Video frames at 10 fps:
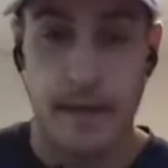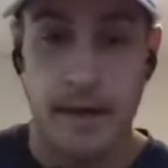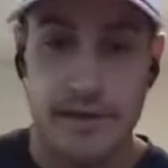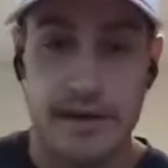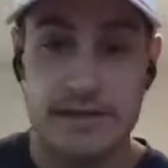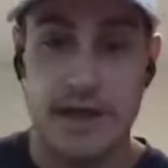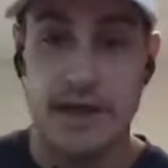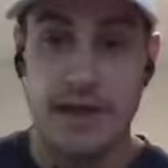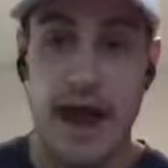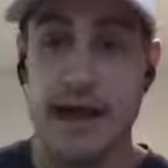because
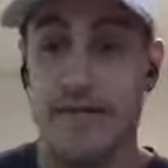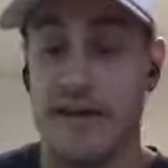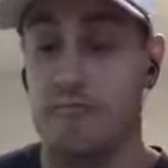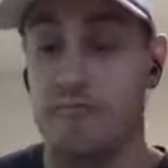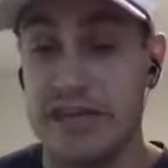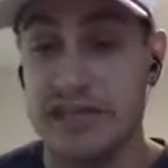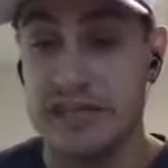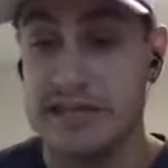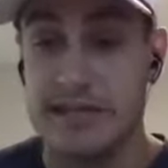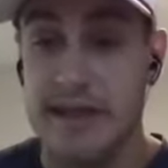like I had like
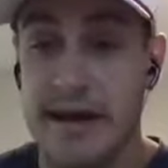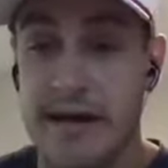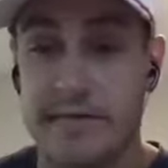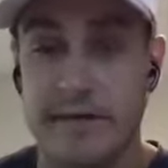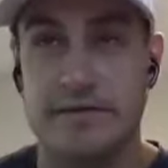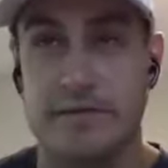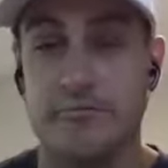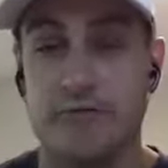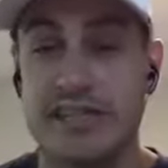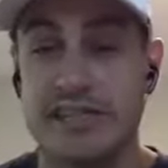wrenches in there. There's some
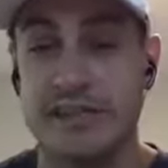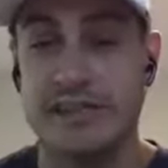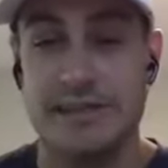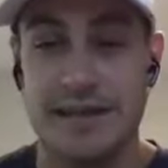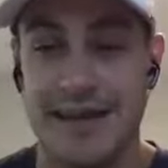wrenches.